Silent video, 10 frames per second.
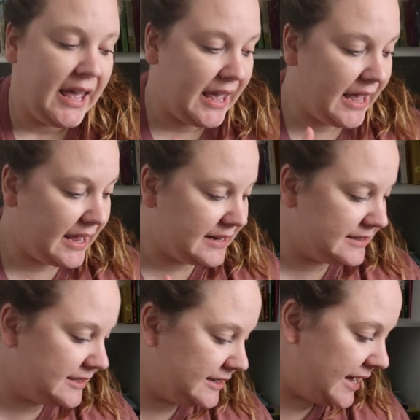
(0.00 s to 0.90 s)
And
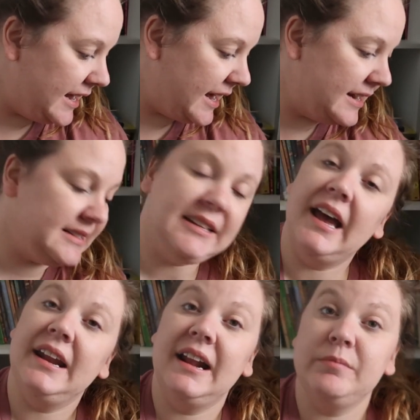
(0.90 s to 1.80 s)
instead I
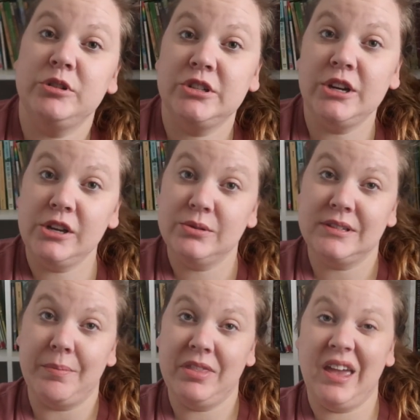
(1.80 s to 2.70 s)
decided I'm just going to use
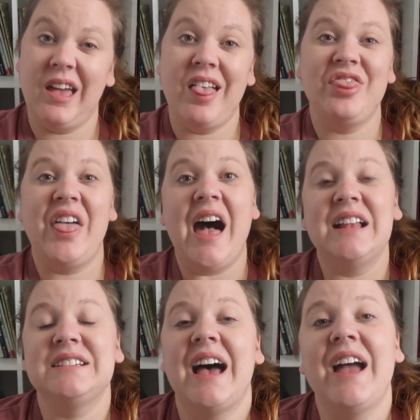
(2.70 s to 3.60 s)
something
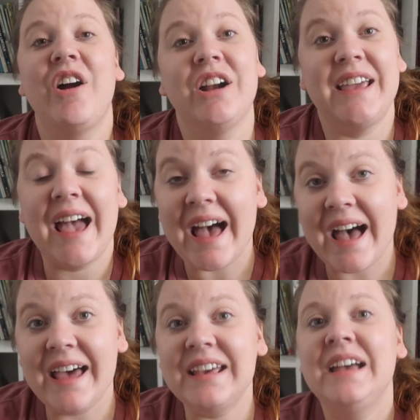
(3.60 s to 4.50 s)
that I already
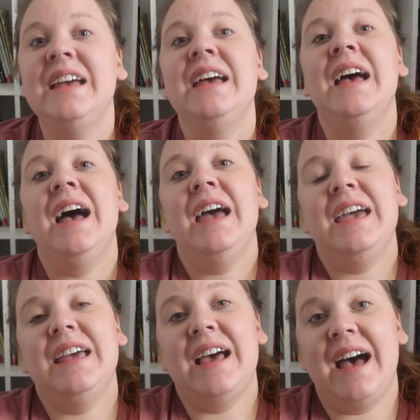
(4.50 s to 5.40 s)
had.
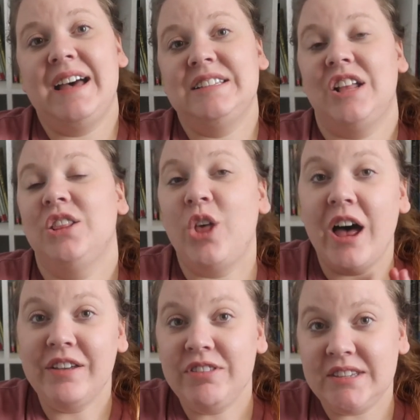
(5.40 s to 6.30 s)
It has a
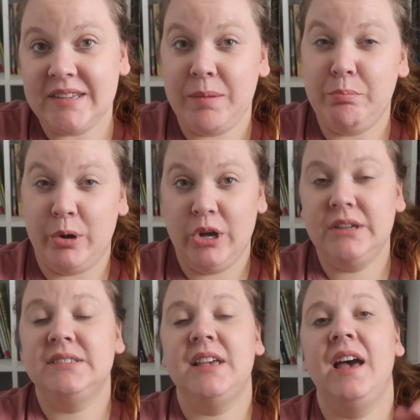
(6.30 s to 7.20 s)
lot of the same
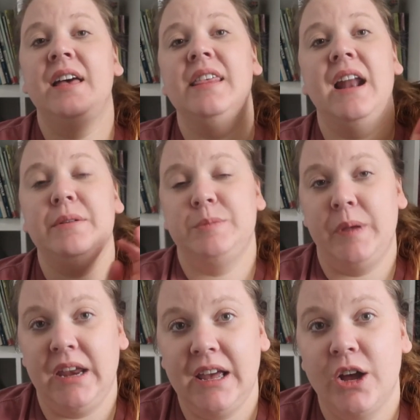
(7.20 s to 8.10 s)
books that I was
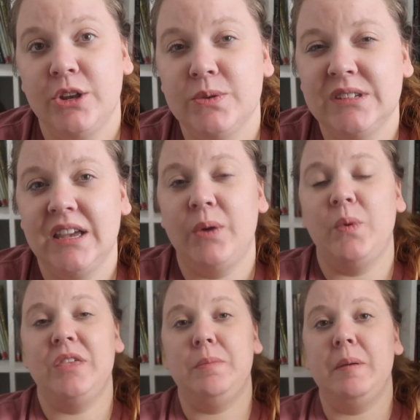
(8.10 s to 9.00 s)
planning on using
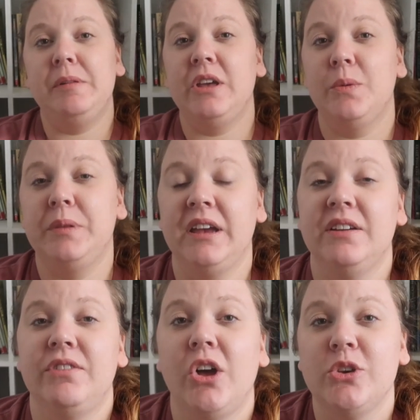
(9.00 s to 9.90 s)
with
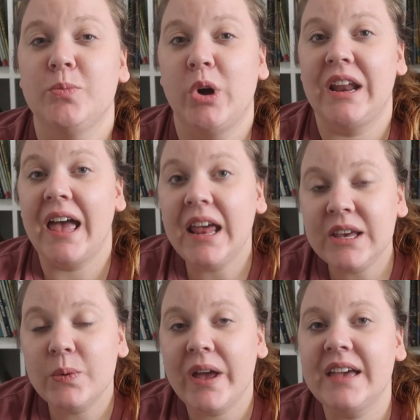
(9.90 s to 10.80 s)
Biblioplan Volume 1
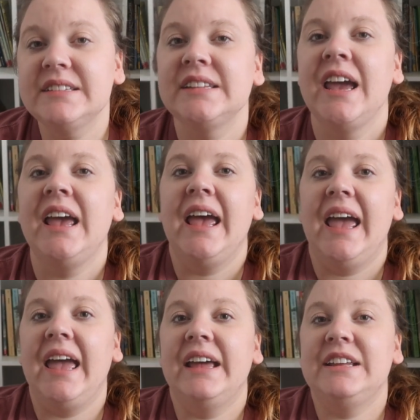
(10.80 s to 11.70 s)
anyways,
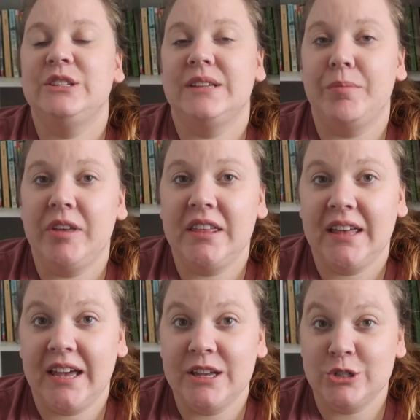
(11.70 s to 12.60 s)
and it's something
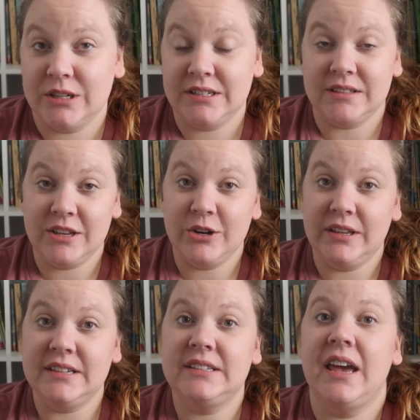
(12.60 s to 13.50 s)
that can just
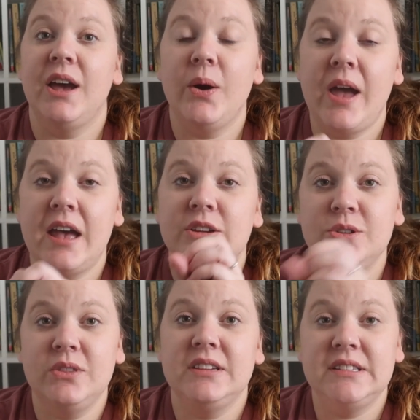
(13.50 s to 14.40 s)
literally say, okay,
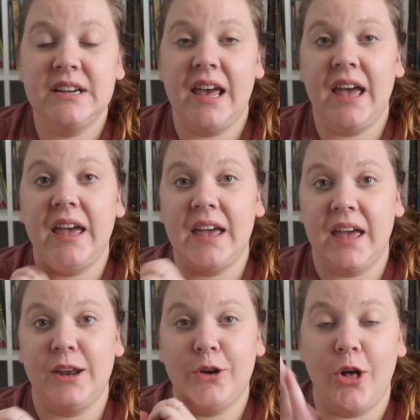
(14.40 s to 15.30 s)
do this today
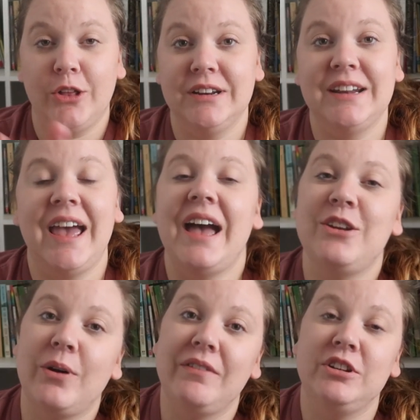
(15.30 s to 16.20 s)
and call it a day. I
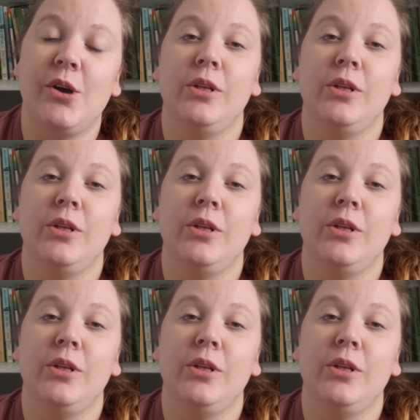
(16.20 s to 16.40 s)
don't have to go